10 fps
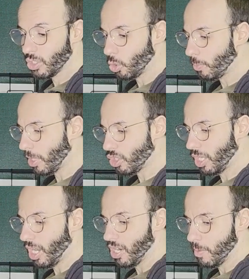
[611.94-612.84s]
so much.
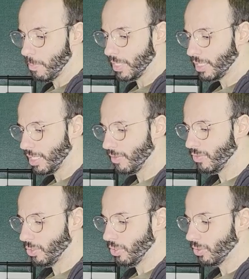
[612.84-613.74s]
They are repetitive.
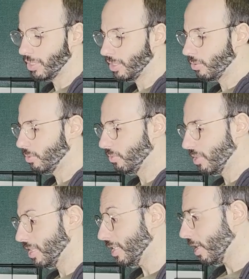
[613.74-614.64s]
You don't need to
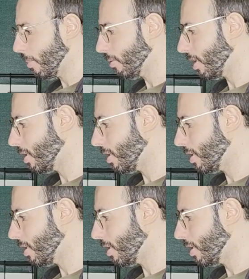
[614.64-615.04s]
think about